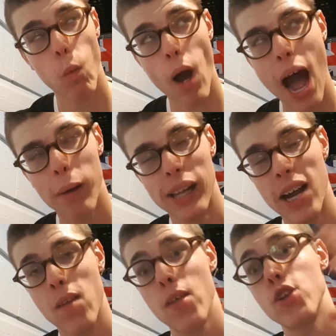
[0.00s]
wow,
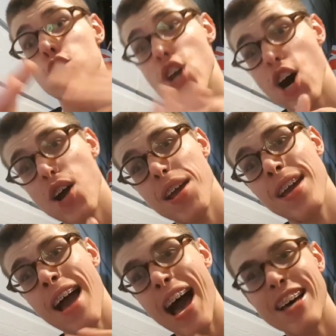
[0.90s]
like the journey
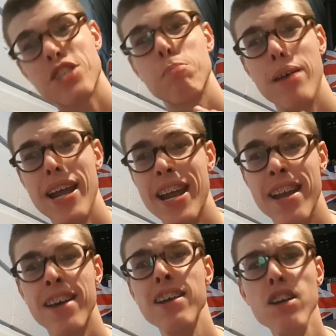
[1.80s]
has
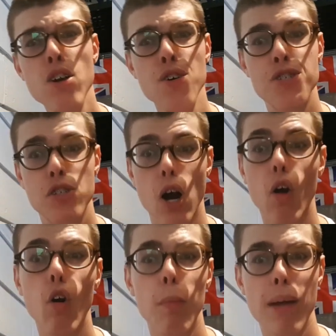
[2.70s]
been
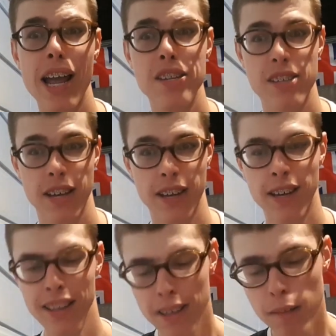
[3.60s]
so amazing